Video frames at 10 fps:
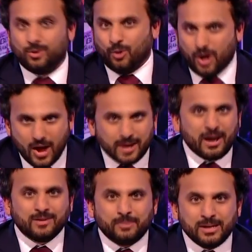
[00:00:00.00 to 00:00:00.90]
or lying
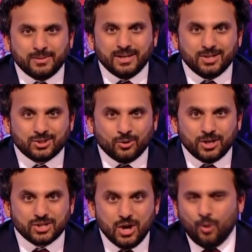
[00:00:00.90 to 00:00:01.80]
about the PPE
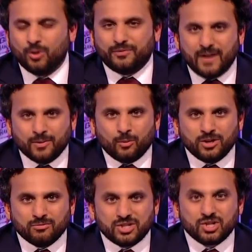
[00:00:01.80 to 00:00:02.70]
shortage or the fact that
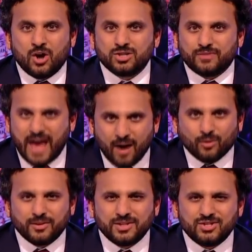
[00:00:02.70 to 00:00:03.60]
when you're in charge of
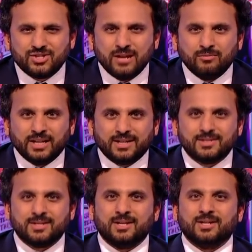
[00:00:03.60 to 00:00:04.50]
health, it's generally
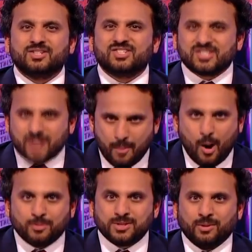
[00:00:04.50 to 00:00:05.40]
considered
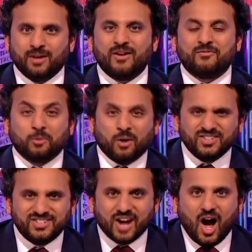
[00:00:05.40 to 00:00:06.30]
suboptimal if
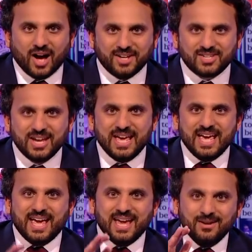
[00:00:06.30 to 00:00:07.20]
everyone dies.
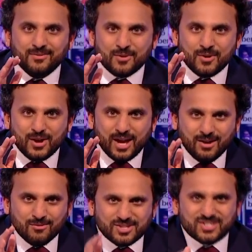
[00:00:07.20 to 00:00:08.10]

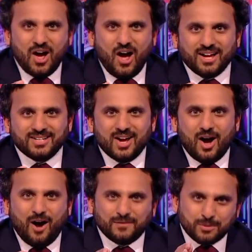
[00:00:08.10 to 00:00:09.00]
He resigned
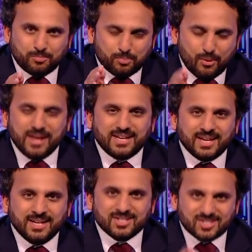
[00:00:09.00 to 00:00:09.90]
after
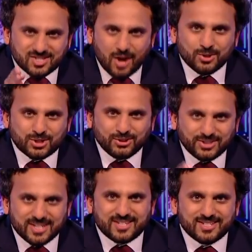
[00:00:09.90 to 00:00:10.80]
breaking social
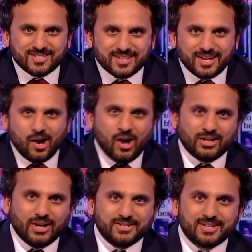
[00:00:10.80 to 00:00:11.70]
distancing
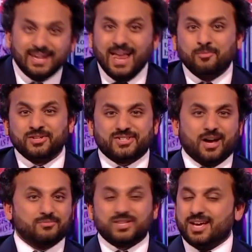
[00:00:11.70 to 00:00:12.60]
guidelines. In layman's
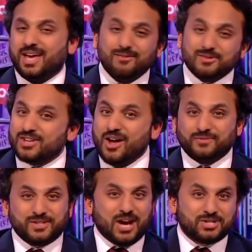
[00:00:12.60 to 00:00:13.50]
terms, he resigned
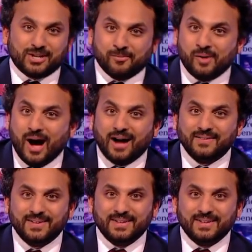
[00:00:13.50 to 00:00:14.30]
for touching a butt.